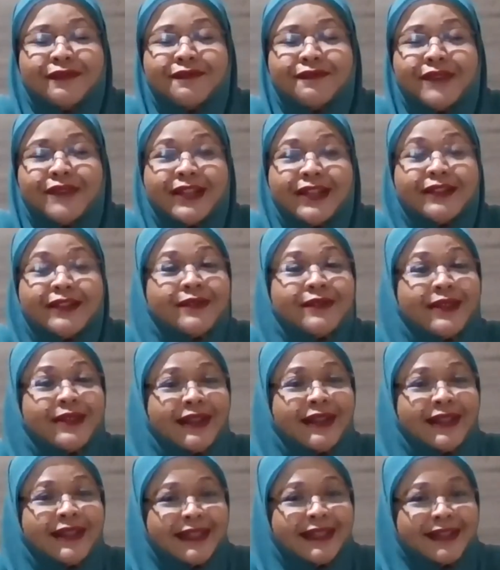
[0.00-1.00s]
filled with
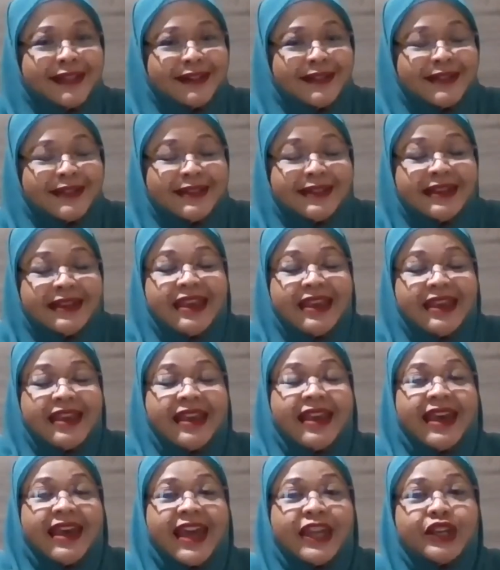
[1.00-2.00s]
glitters
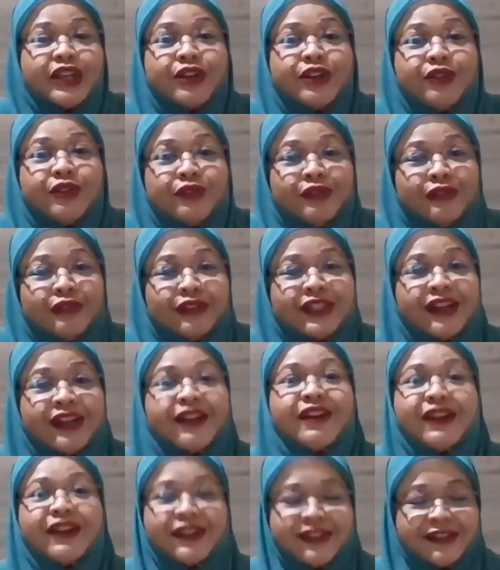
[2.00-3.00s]
and gold
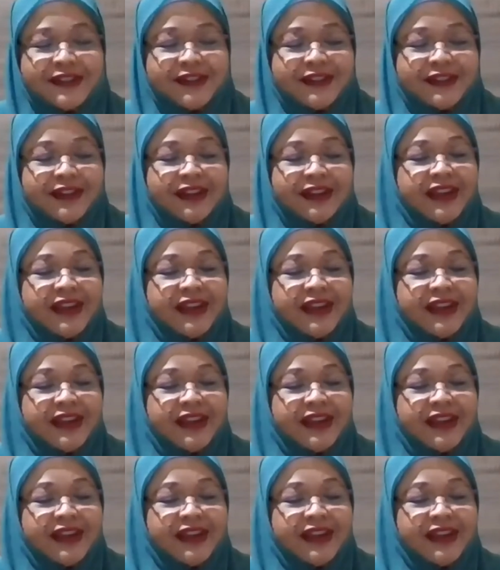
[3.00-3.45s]
hearts.